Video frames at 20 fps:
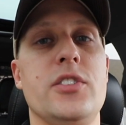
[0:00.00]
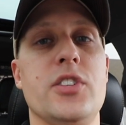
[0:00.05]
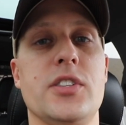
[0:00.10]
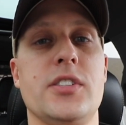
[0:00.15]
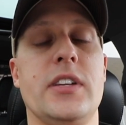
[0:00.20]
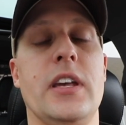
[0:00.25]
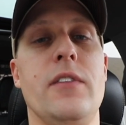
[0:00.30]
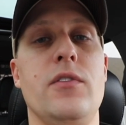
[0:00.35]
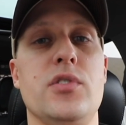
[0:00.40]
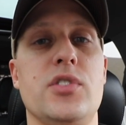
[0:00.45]

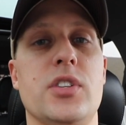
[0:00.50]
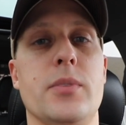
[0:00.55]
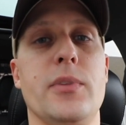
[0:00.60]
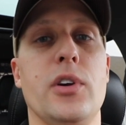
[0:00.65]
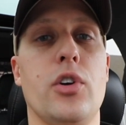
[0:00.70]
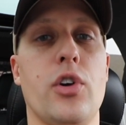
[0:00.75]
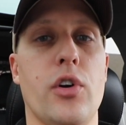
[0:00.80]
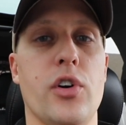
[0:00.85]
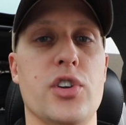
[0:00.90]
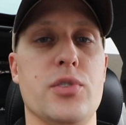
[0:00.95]
just give you some
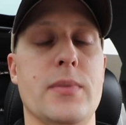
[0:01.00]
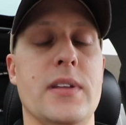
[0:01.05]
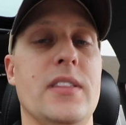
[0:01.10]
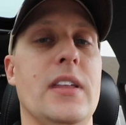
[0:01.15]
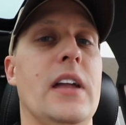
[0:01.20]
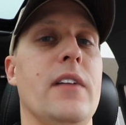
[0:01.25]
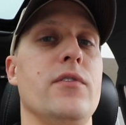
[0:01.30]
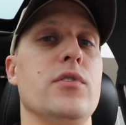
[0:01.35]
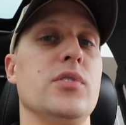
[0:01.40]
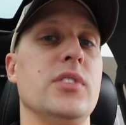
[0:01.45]
encouragement
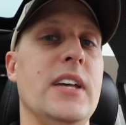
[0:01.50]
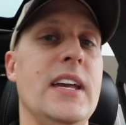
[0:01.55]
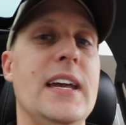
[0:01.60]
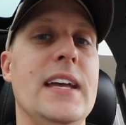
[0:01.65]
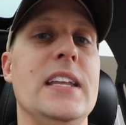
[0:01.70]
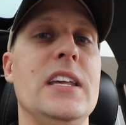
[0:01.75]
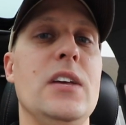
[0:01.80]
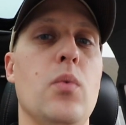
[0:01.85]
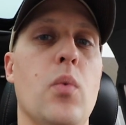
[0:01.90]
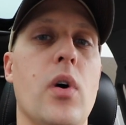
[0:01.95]
that if there's
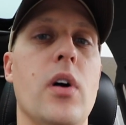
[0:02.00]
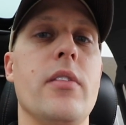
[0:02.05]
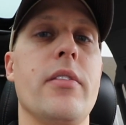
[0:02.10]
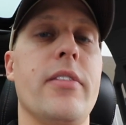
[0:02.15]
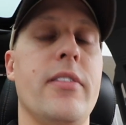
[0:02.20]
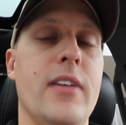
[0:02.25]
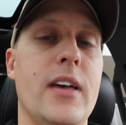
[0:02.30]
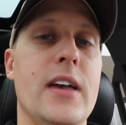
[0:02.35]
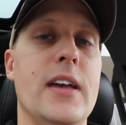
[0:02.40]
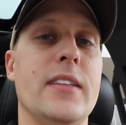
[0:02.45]
any one
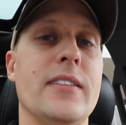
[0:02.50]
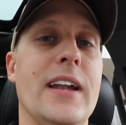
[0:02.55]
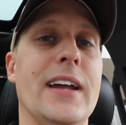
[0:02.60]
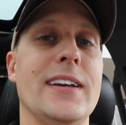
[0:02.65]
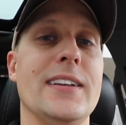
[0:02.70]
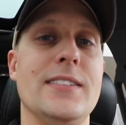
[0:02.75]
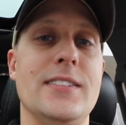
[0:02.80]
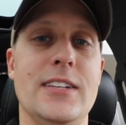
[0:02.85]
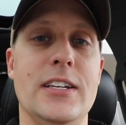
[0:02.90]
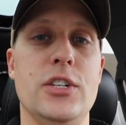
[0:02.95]
thing that I
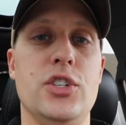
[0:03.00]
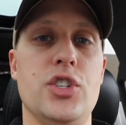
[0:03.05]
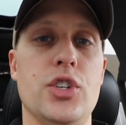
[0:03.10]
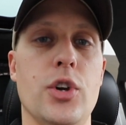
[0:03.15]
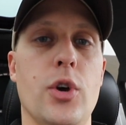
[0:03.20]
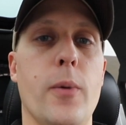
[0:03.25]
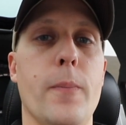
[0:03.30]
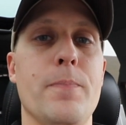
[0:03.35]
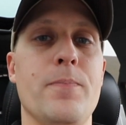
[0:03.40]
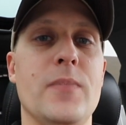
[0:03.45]
could teach
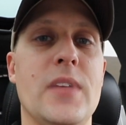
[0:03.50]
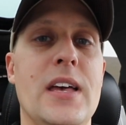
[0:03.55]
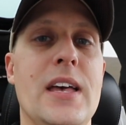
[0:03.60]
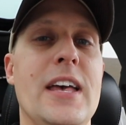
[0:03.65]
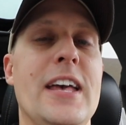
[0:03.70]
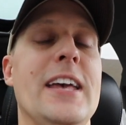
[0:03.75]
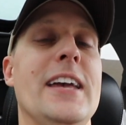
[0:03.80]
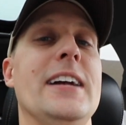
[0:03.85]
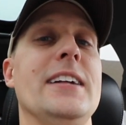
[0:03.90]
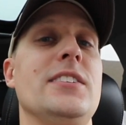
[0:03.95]
you,
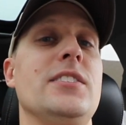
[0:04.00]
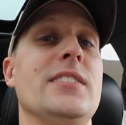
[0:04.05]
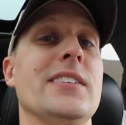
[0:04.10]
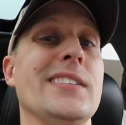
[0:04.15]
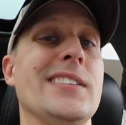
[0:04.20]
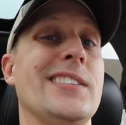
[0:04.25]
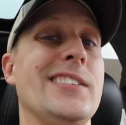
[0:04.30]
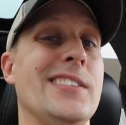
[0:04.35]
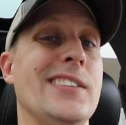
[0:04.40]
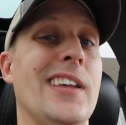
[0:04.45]
it's to
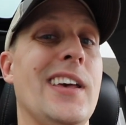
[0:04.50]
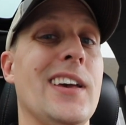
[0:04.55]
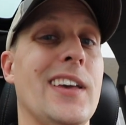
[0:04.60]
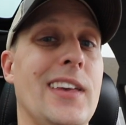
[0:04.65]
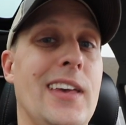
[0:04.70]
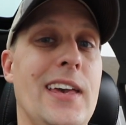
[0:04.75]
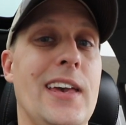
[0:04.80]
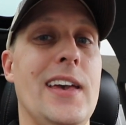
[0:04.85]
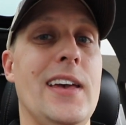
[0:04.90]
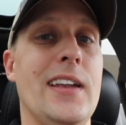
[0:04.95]

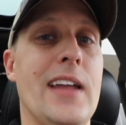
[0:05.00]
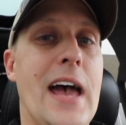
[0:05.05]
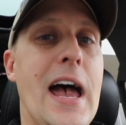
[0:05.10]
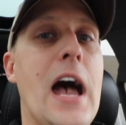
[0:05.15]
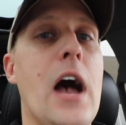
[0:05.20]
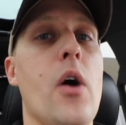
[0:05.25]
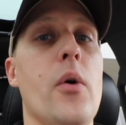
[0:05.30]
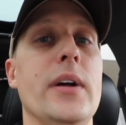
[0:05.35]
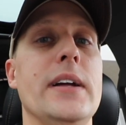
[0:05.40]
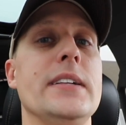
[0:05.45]
stick it
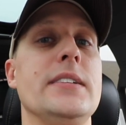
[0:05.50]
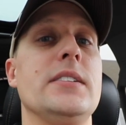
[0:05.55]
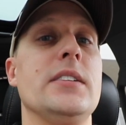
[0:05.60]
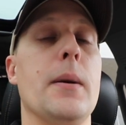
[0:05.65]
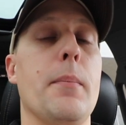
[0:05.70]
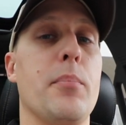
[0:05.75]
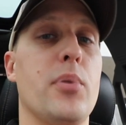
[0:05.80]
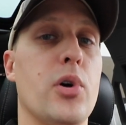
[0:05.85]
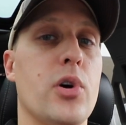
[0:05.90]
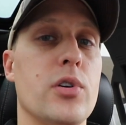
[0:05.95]
out. It's
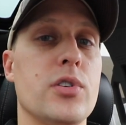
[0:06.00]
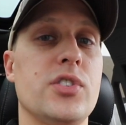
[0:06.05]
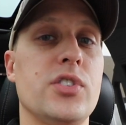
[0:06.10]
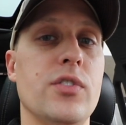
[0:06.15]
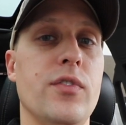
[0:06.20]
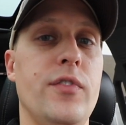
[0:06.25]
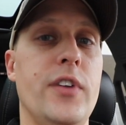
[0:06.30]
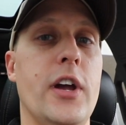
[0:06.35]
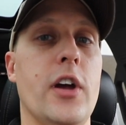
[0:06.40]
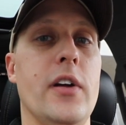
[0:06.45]
to
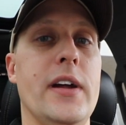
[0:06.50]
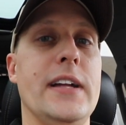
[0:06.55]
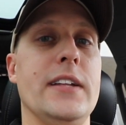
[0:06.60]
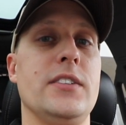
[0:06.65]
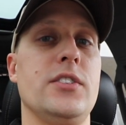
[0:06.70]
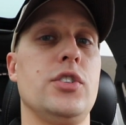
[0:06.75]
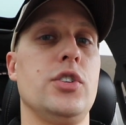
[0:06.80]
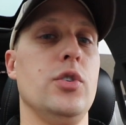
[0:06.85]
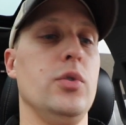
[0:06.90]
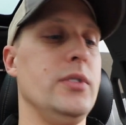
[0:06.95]
persevere.
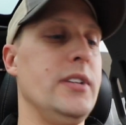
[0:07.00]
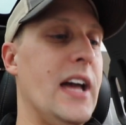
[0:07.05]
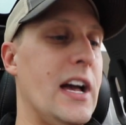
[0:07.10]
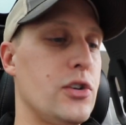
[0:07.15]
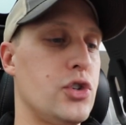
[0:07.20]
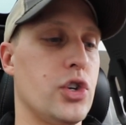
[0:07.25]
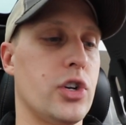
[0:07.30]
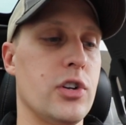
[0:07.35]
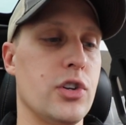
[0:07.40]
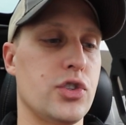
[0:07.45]
It's to,
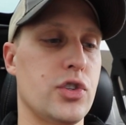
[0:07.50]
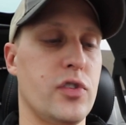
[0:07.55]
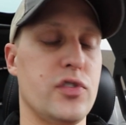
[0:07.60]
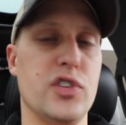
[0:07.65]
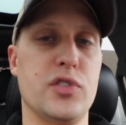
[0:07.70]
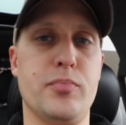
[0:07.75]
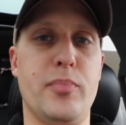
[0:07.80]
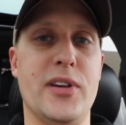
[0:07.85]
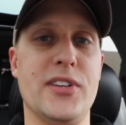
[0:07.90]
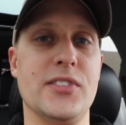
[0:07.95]
yes, you're gonna start
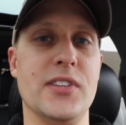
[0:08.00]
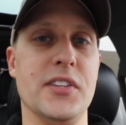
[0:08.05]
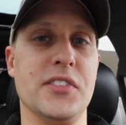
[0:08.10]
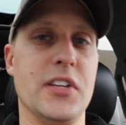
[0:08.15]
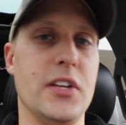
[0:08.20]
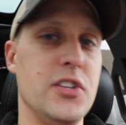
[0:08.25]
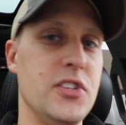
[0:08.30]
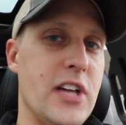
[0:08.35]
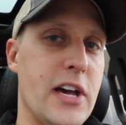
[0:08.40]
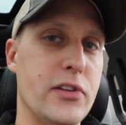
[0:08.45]
this business,
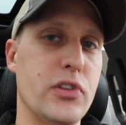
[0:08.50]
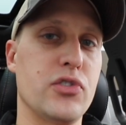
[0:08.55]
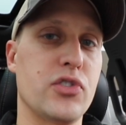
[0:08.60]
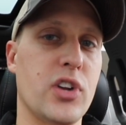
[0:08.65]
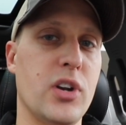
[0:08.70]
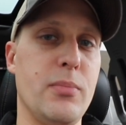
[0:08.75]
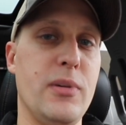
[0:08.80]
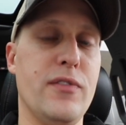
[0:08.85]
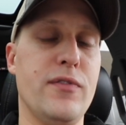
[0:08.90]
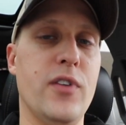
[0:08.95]
and yes, it's
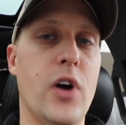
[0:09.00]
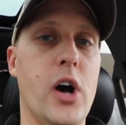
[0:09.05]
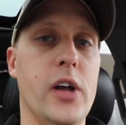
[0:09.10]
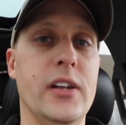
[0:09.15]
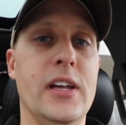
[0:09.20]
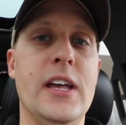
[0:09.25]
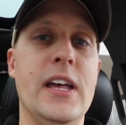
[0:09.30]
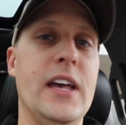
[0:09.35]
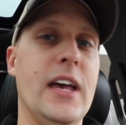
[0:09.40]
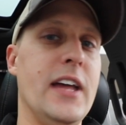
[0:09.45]
gonna be
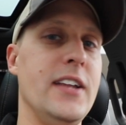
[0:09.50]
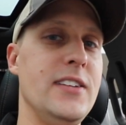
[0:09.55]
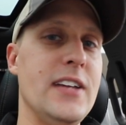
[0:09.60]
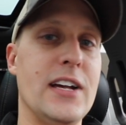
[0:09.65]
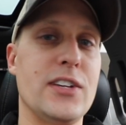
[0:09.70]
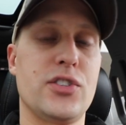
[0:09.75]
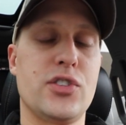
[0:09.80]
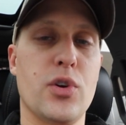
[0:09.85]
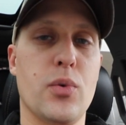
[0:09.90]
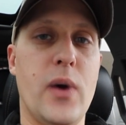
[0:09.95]
fun, and
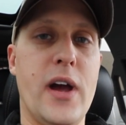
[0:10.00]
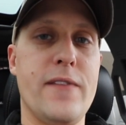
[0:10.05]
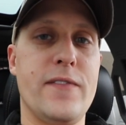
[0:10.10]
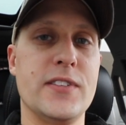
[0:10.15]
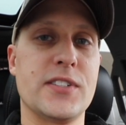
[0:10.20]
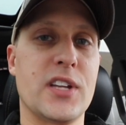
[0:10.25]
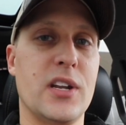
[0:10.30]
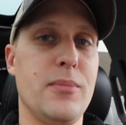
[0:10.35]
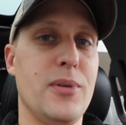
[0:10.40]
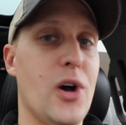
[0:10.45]
yes, your wife
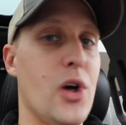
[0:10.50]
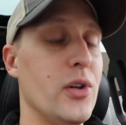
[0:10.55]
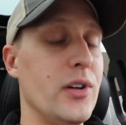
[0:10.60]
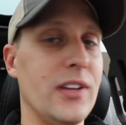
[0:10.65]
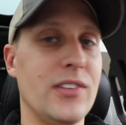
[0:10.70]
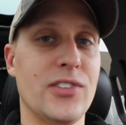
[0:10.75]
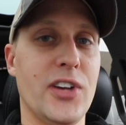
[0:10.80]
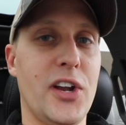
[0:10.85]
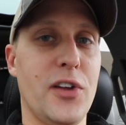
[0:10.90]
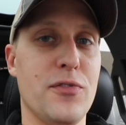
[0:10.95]
is gonna be all
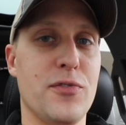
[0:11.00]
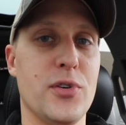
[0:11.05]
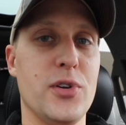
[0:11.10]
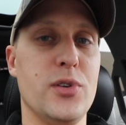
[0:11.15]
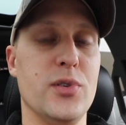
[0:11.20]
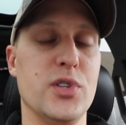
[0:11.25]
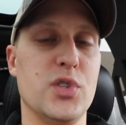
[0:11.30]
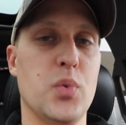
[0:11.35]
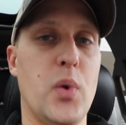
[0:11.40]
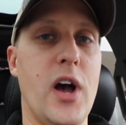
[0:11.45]
excited for
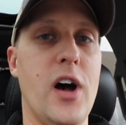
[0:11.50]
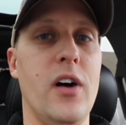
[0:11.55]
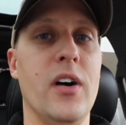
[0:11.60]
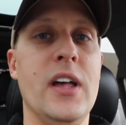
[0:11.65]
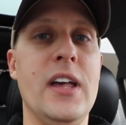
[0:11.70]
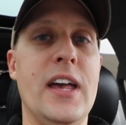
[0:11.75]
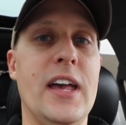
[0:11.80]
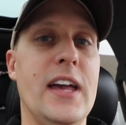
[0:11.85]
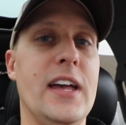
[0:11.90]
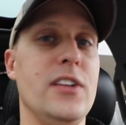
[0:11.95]
you as well.
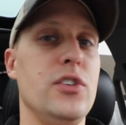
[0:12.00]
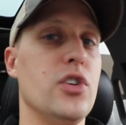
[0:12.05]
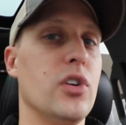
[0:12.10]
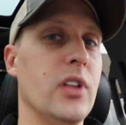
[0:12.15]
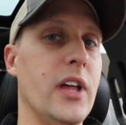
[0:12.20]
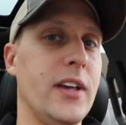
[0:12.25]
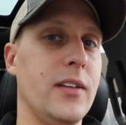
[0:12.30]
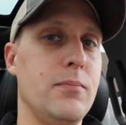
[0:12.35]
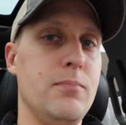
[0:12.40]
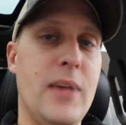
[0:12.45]
And you're
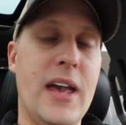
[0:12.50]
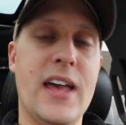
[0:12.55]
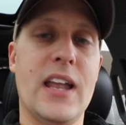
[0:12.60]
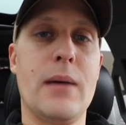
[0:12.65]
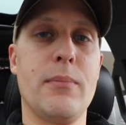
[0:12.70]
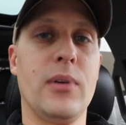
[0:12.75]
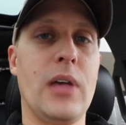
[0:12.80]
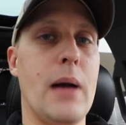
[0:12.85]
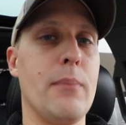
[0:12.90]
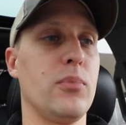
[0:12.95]
like, man,
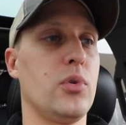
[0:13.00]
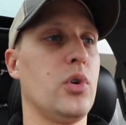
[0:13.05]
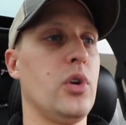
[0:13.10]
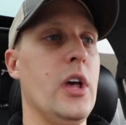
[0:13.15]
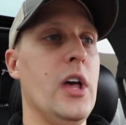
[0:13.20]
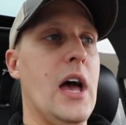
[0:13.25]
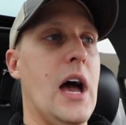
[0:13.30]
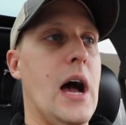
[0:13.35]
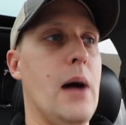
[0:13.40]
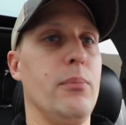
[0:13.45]
I'm, I'm,
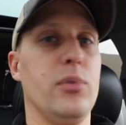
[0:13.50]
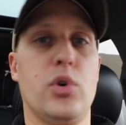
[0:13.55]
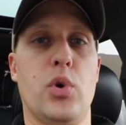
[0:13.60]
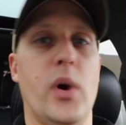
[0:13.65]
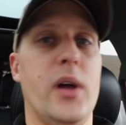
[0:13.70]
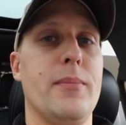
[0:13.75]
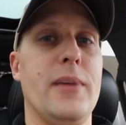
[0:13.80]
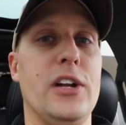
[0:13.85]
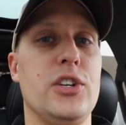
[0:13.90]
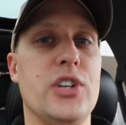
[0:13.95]
I'm
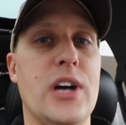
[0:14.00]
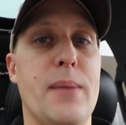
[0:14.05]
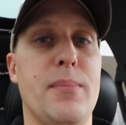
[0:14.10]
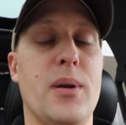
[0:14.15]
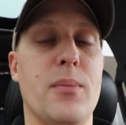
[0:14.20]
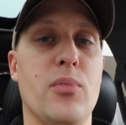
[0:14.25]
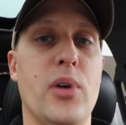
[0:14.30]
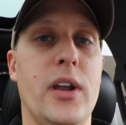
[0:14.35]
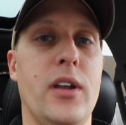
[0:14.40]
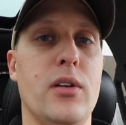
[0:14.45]
quitting my job
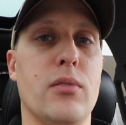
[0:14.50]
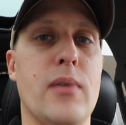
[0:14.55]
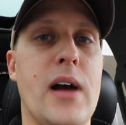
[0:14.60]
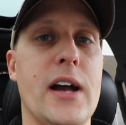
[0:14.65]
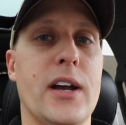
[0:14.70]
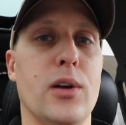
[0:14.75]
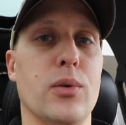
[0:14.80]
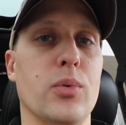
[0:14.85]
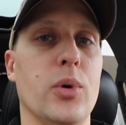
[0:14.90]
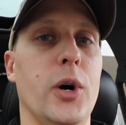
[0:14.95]
and I'm ready to
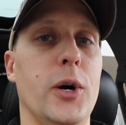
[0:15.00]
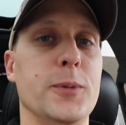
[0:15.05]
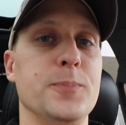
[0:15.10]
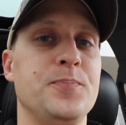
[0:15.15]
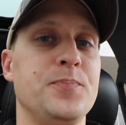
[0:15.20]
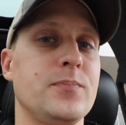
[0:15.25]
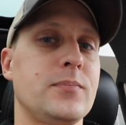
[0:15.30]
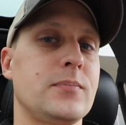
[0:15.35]
rock and roll.